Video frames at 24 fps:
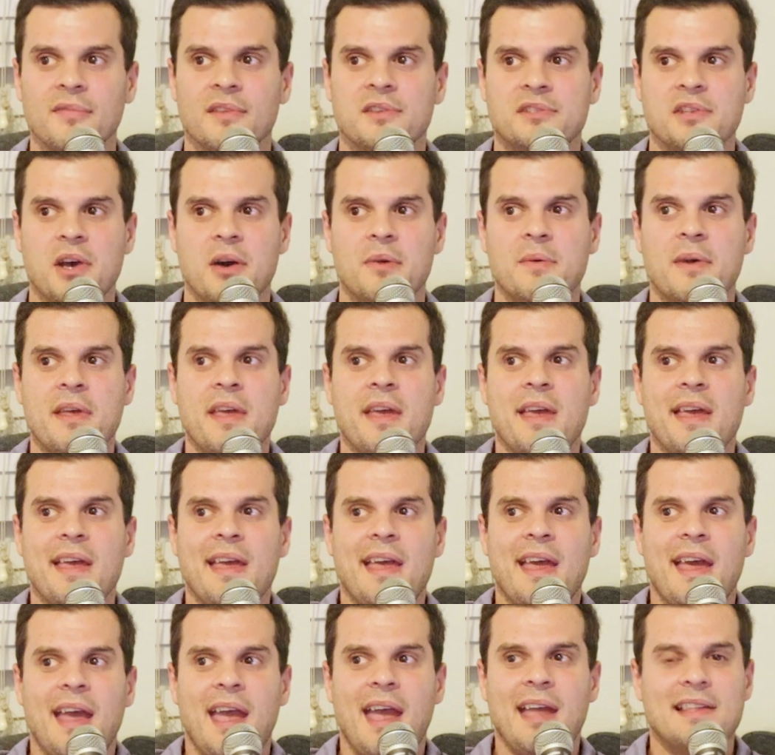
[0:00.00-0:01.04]
So
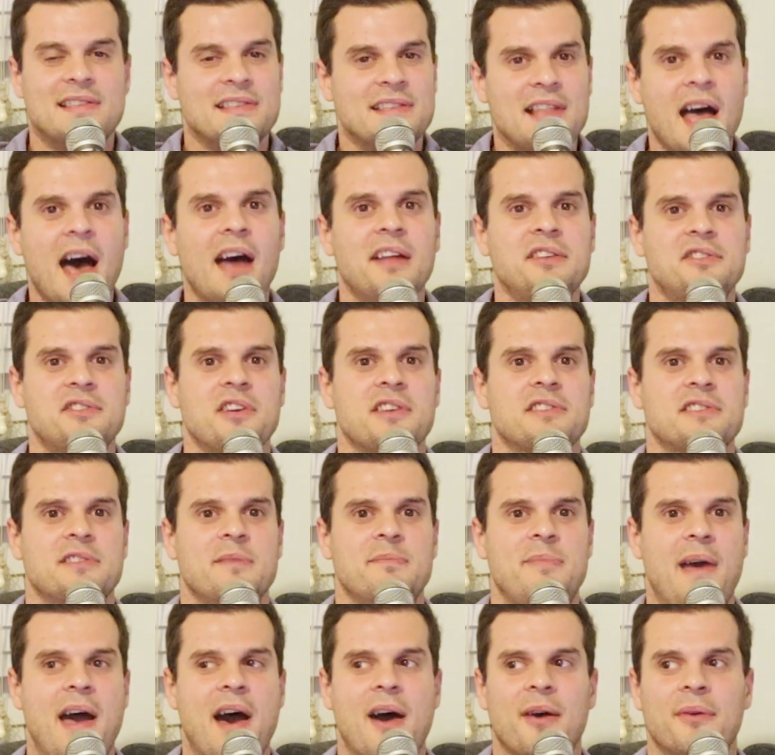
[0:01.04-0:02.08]
it's not just
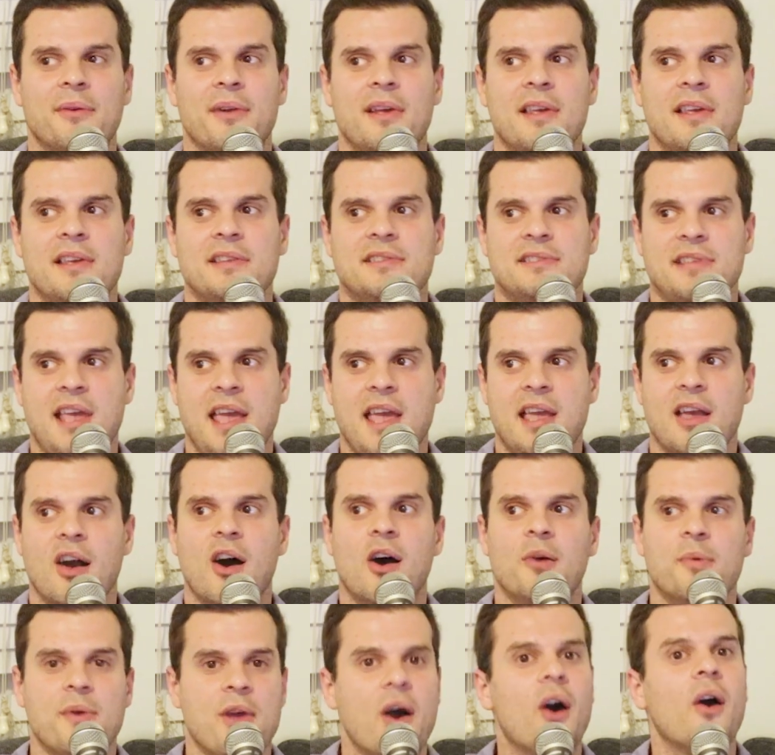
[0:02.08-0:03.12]
about saying,
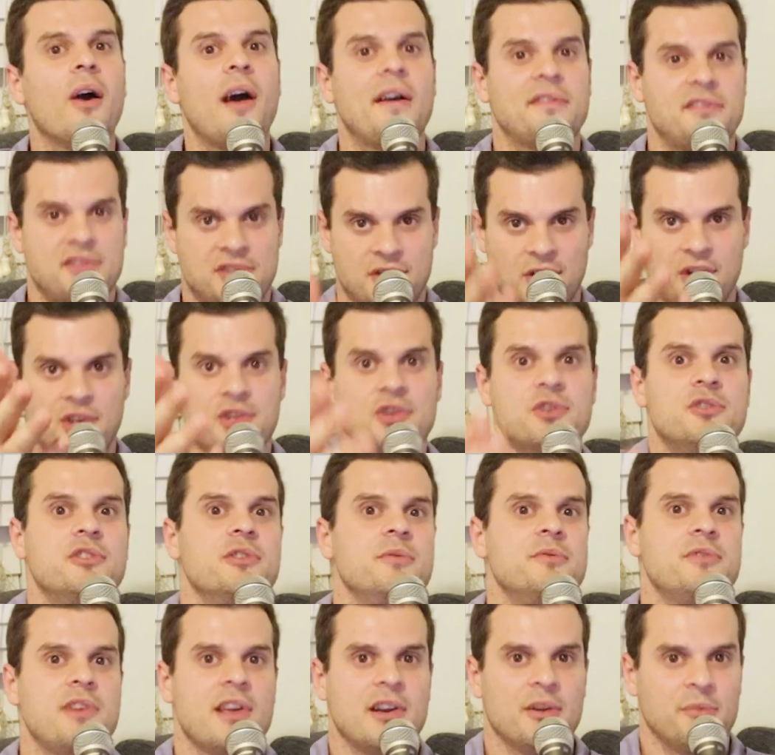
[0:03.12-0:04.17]
oh, we all have to start a
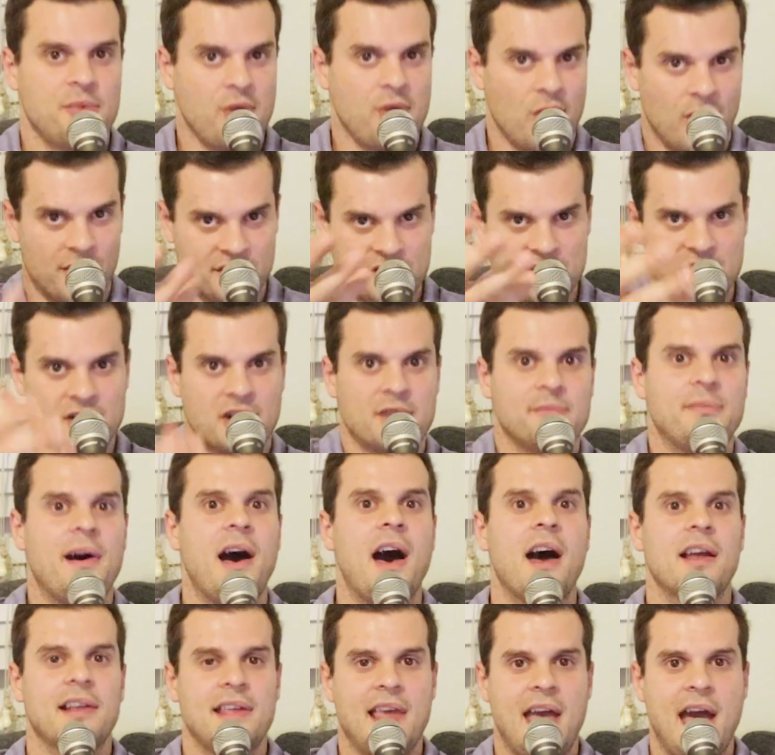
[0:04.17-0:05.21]
YouTube channel, we all have to start a
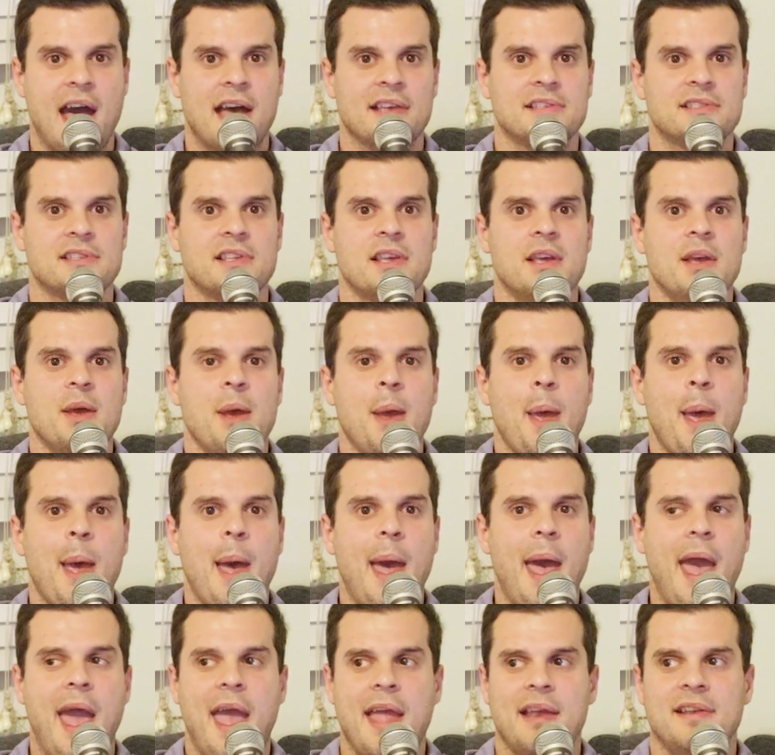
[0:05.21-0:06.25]
podcast,
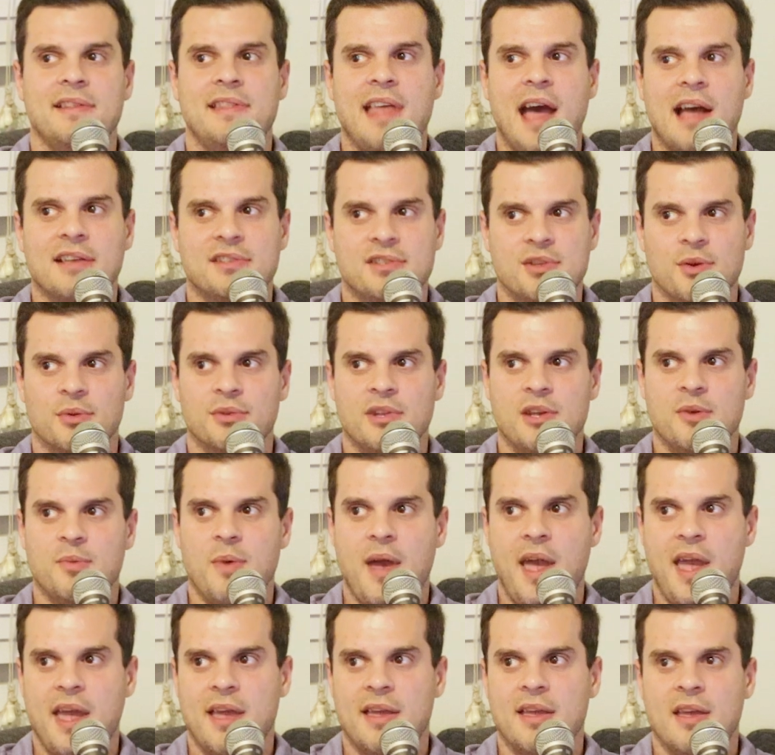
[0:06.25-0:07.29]
and that's the only
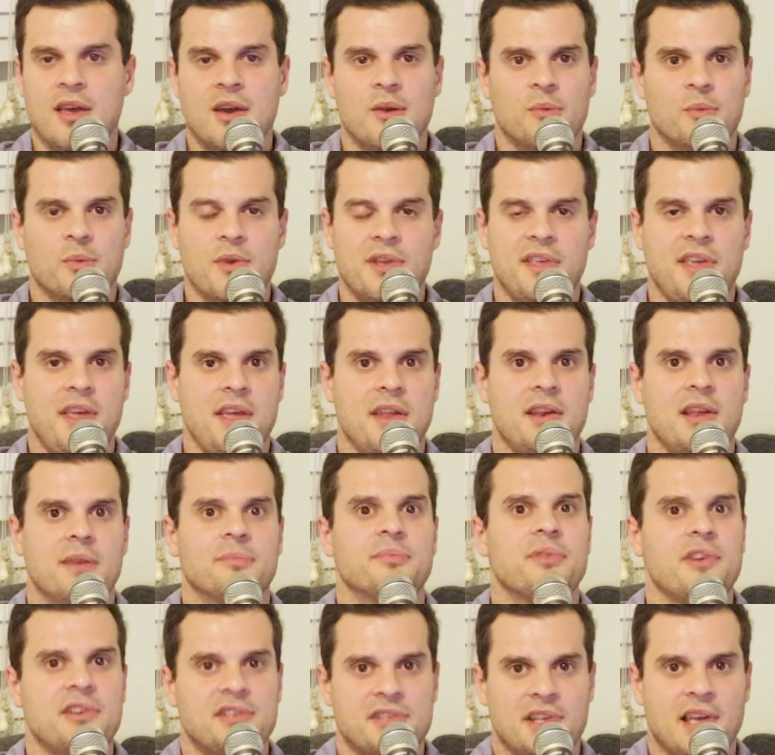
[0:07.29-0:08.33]
way we can
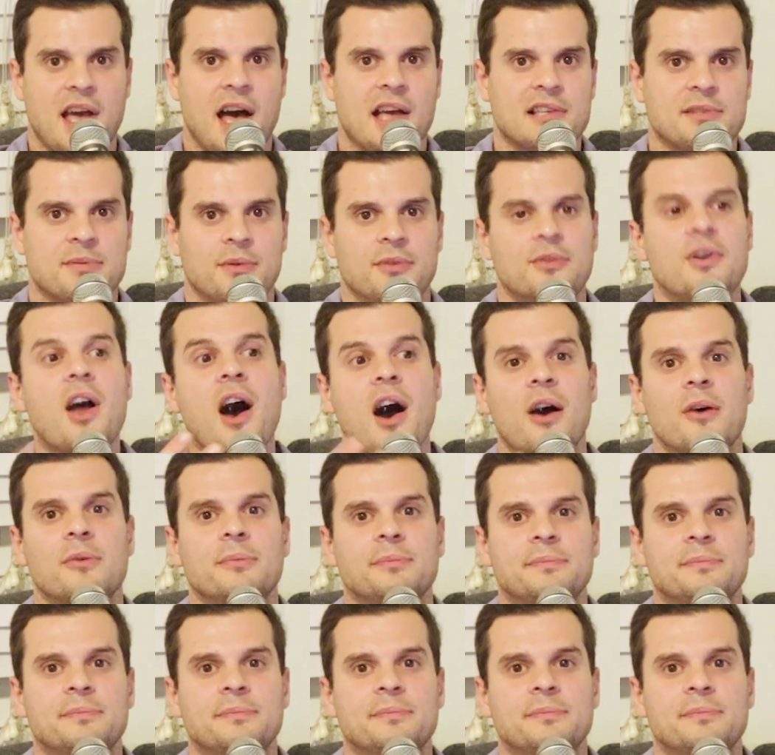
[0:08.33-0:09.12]
preach the gospel. No.